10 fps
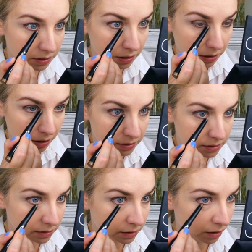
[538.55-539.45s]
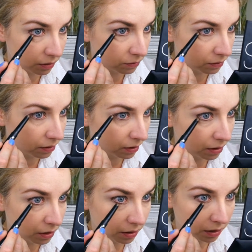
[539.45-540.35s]
Take it nice and low
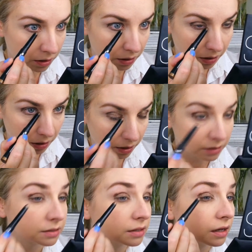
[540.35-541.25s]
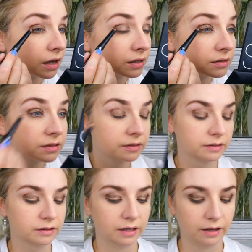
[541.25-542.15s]
under the eyes.
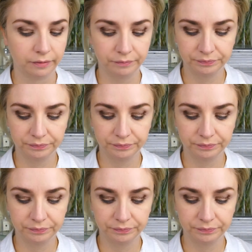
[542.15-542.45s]
Okay.